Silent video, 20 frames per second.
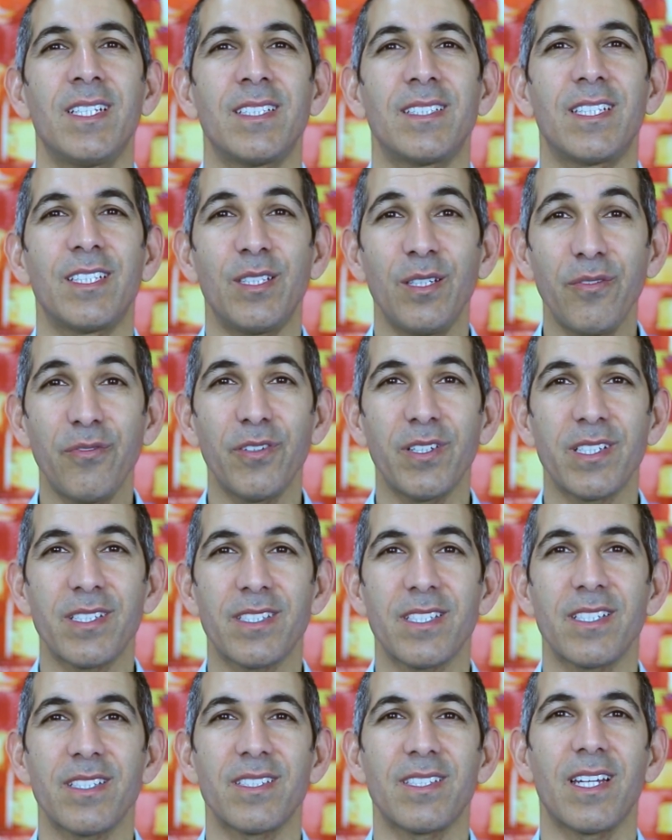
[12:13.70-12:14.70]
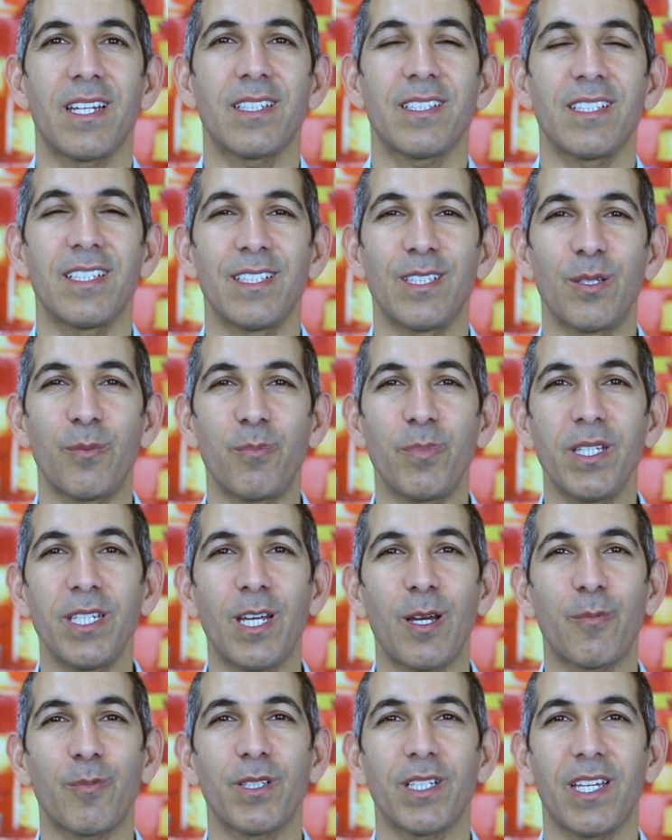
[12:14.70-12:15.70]
The difference is that in the PIN
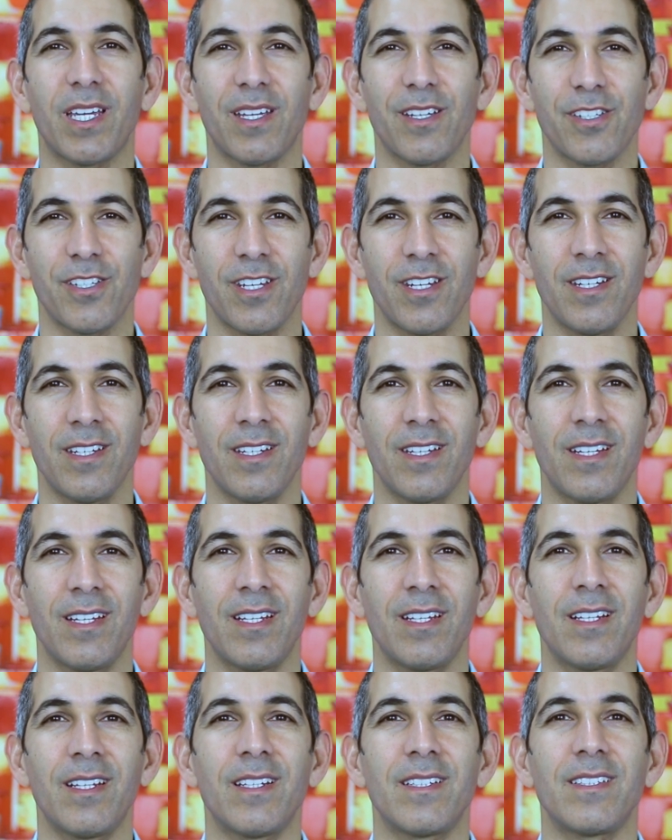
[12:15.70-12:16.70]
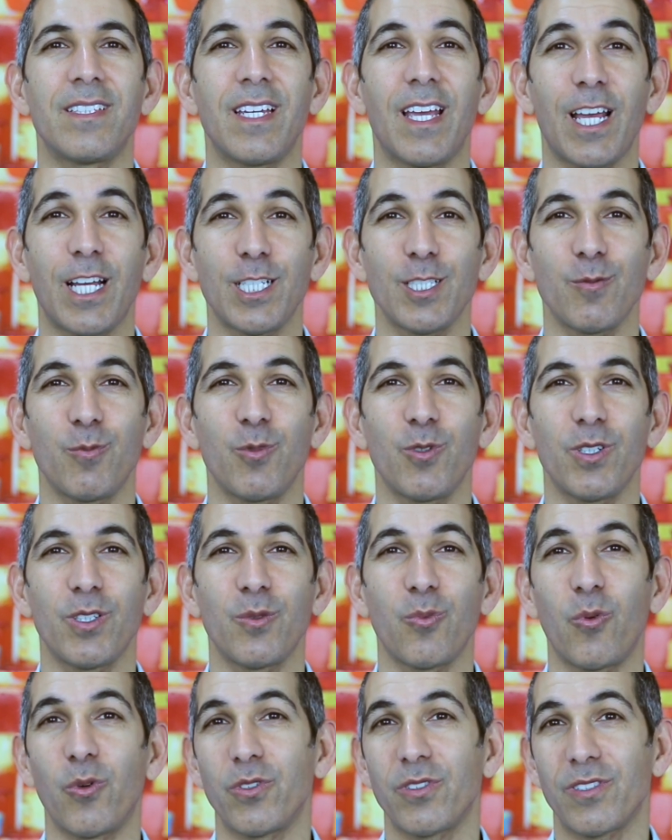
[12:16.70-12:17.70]
application, the
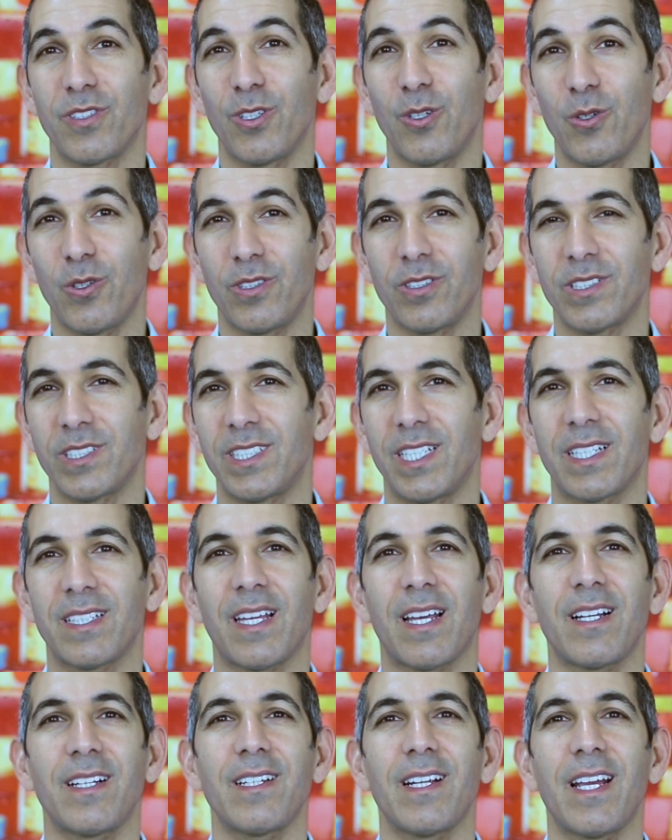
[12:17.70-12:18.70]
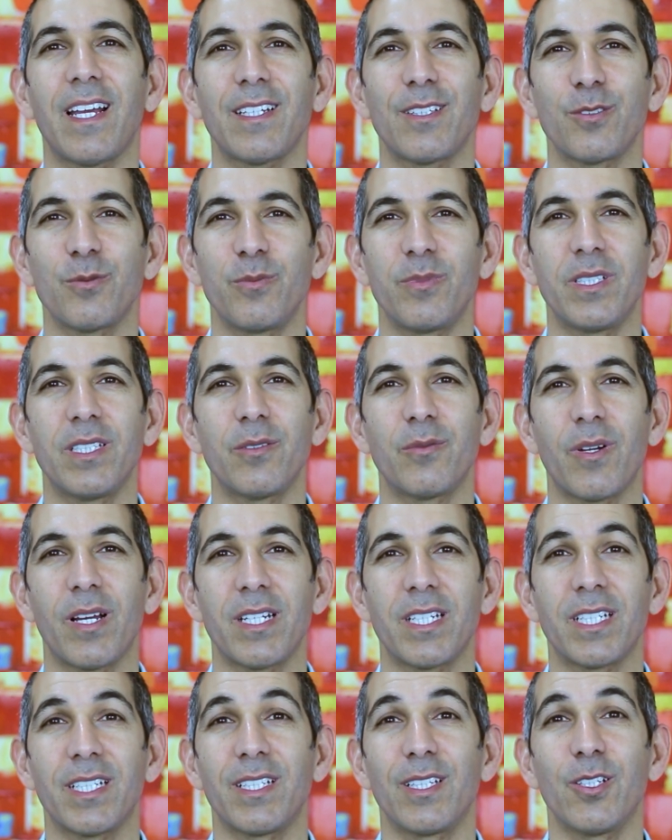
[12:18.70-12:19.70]
exploit was local. The attacker had to be
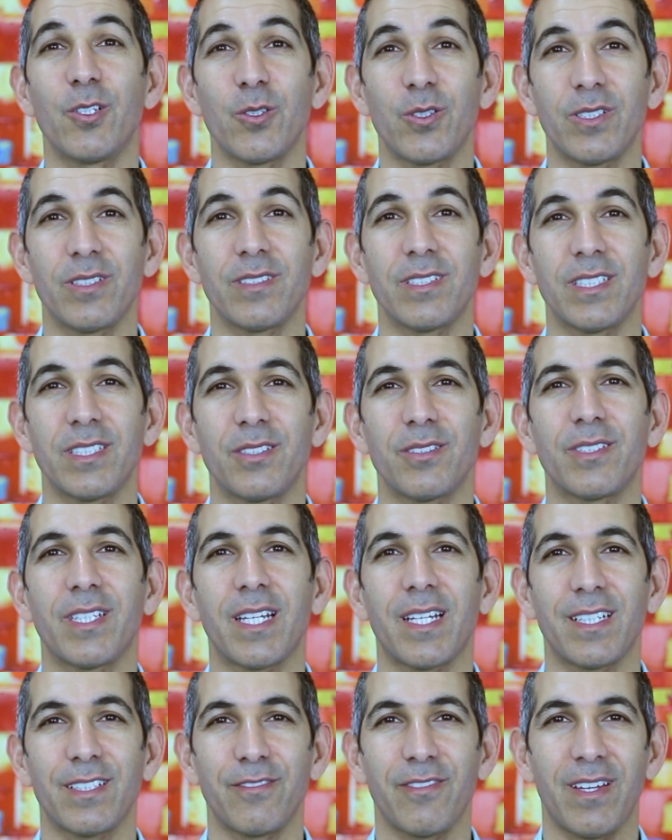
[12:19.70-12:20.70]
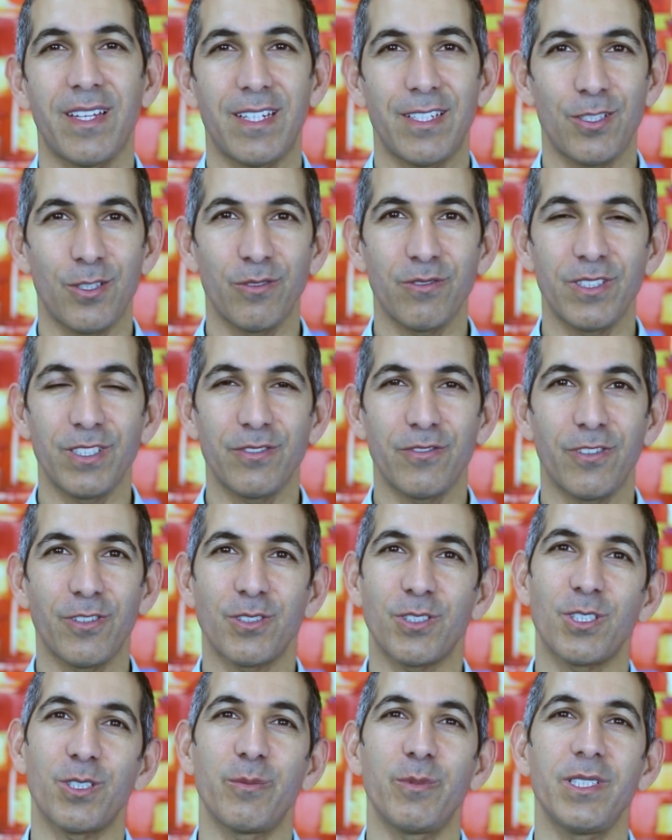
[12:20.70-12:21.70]
running locally to take advantage of this
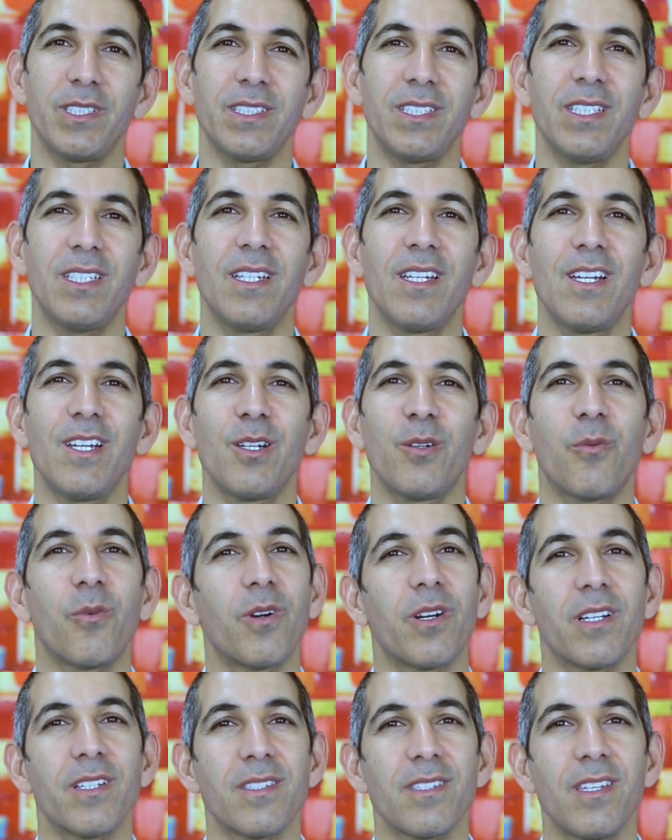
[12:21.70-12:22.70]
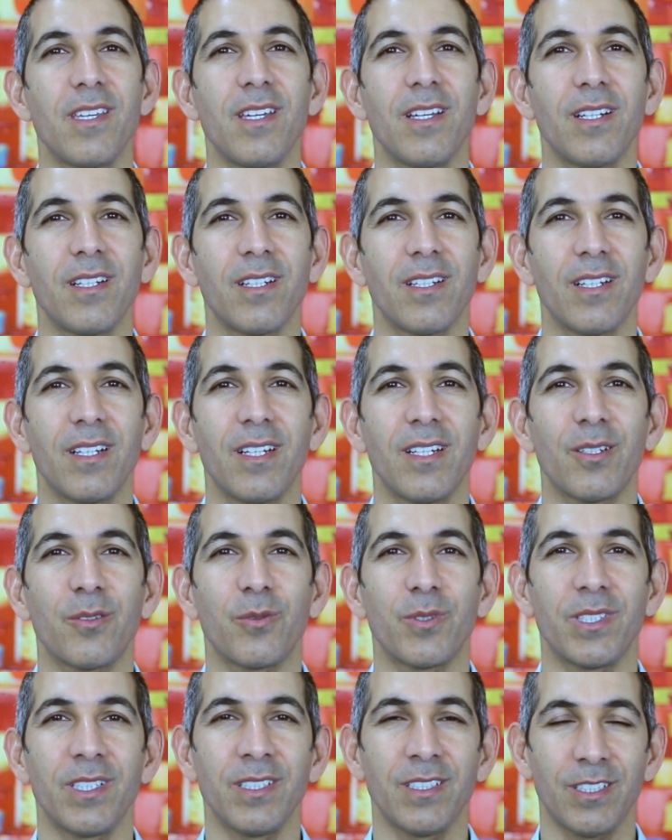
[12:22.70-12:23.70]
vulnerability, whereas here
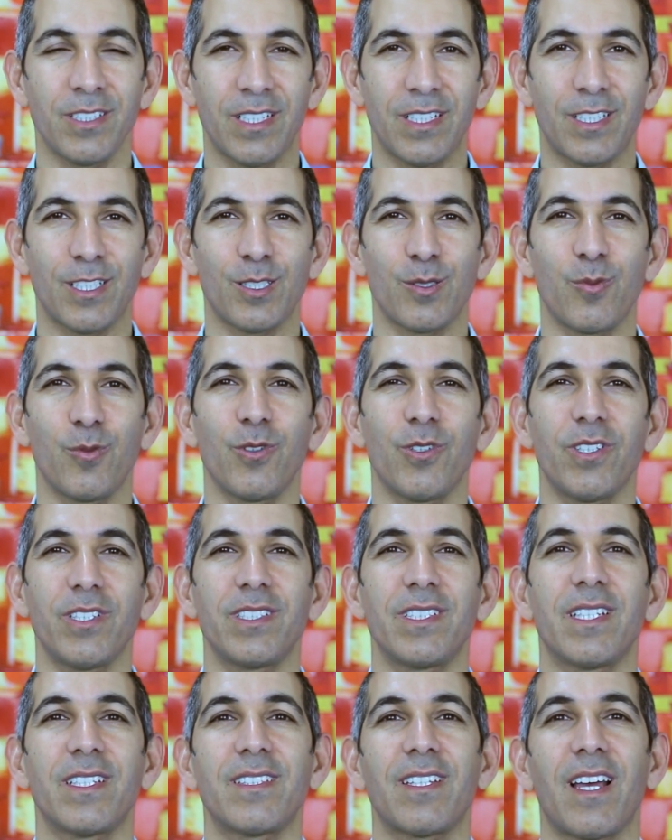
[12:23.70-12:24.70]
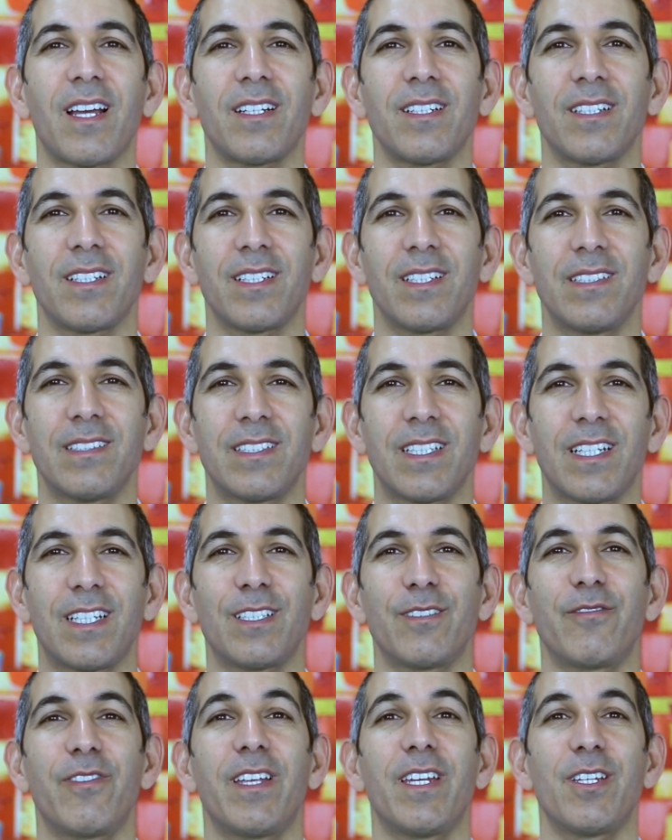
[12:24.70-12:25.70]
with Internet Explorer, the attacker can take
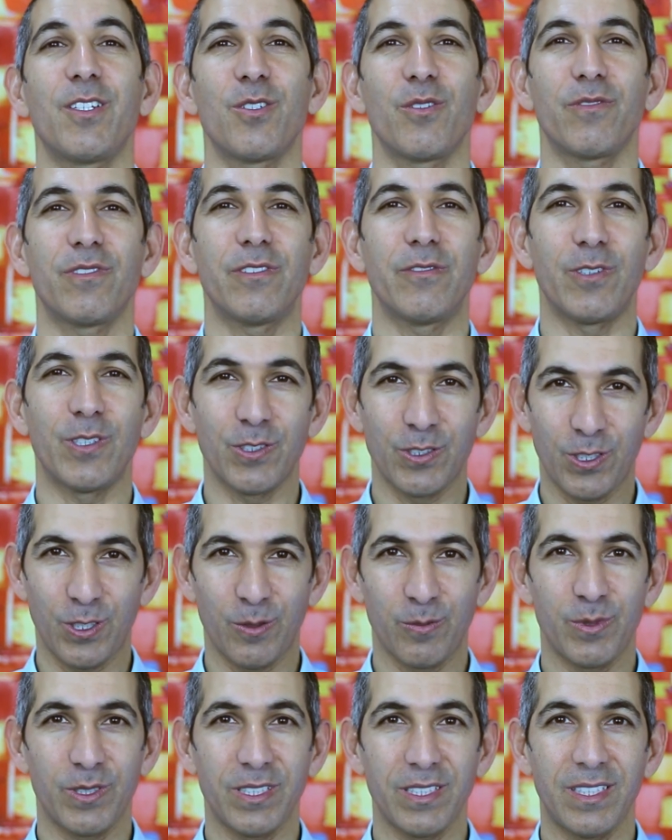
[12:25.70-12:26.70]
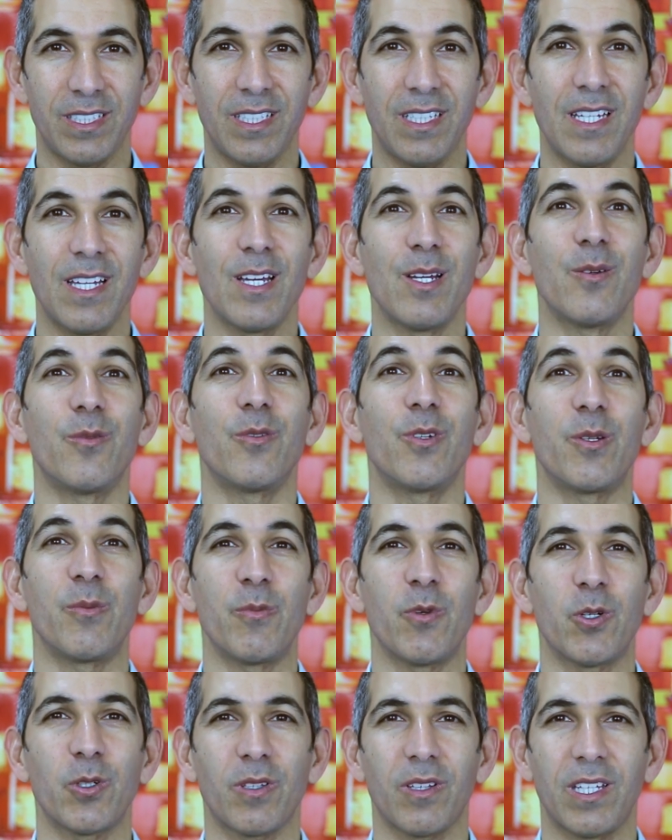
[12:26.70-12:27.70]
advantage of the vulnerability
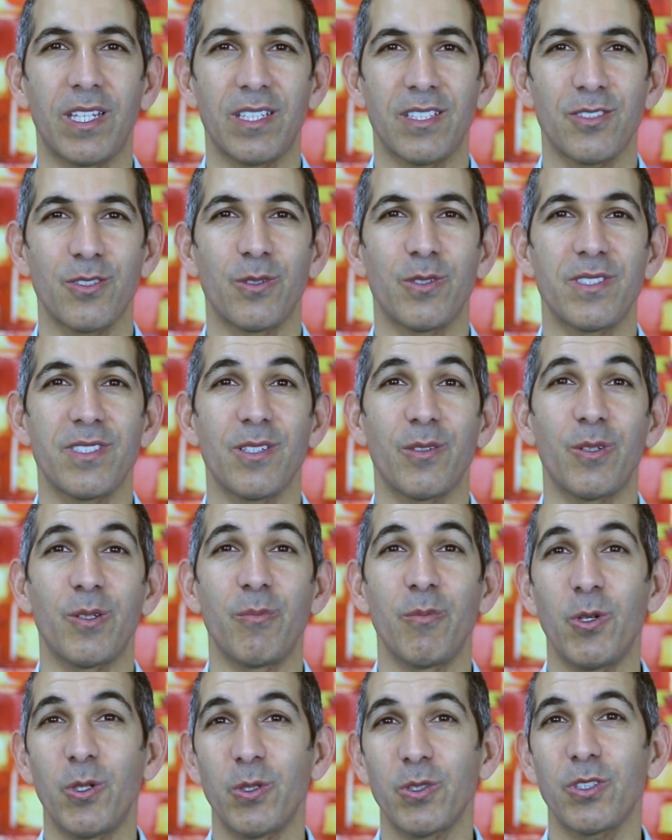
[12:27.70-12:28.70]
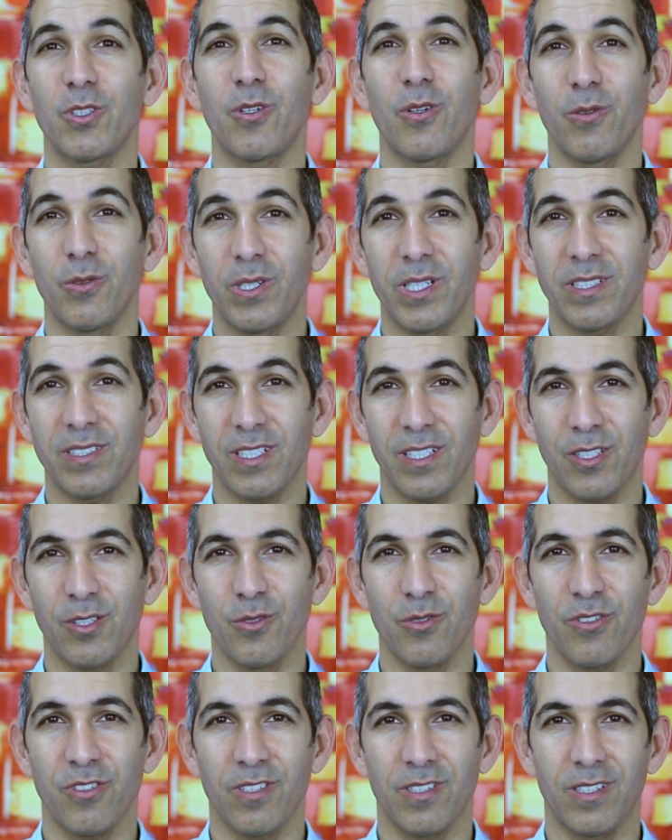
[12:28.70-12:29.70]
remotely. So it's a remote code
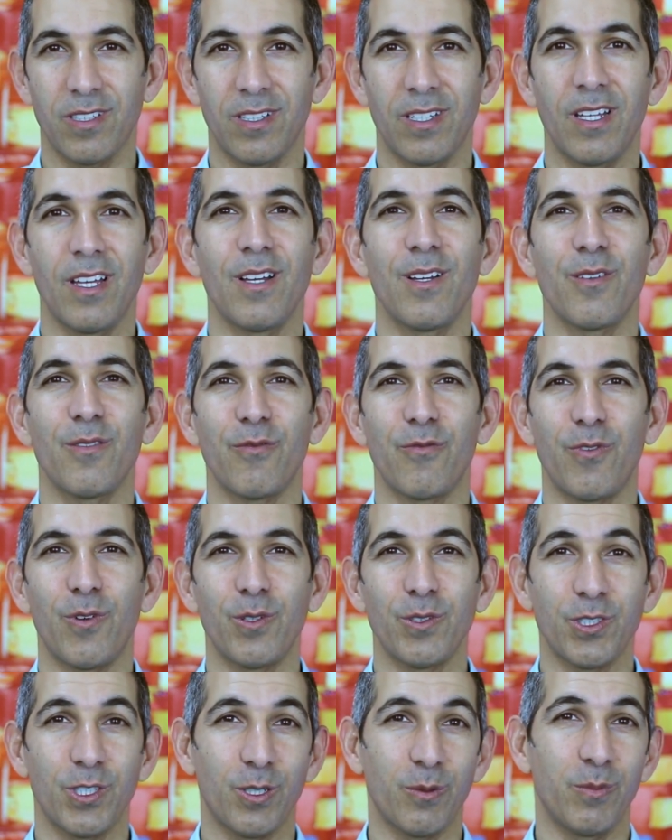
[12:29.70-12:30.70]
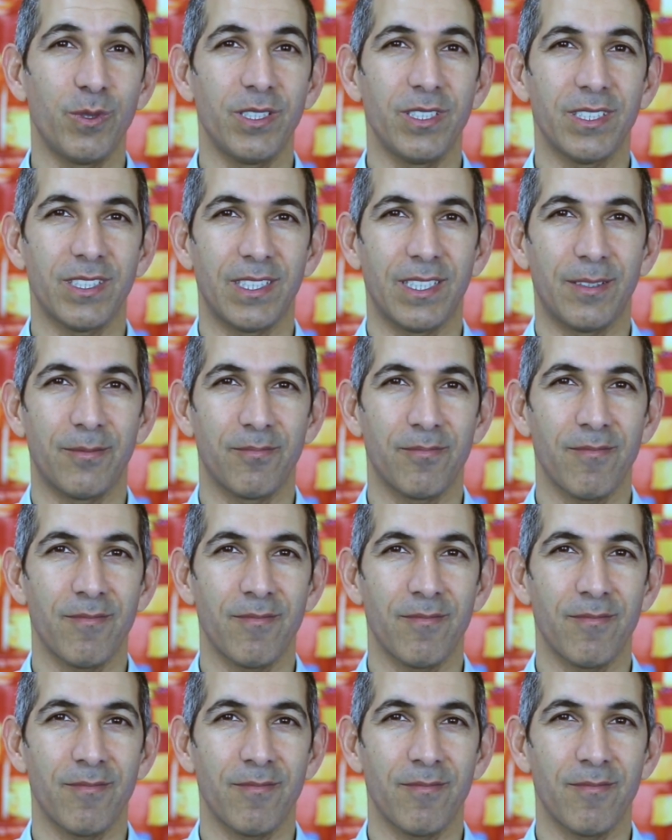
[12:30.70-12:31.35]
execution vulnerability.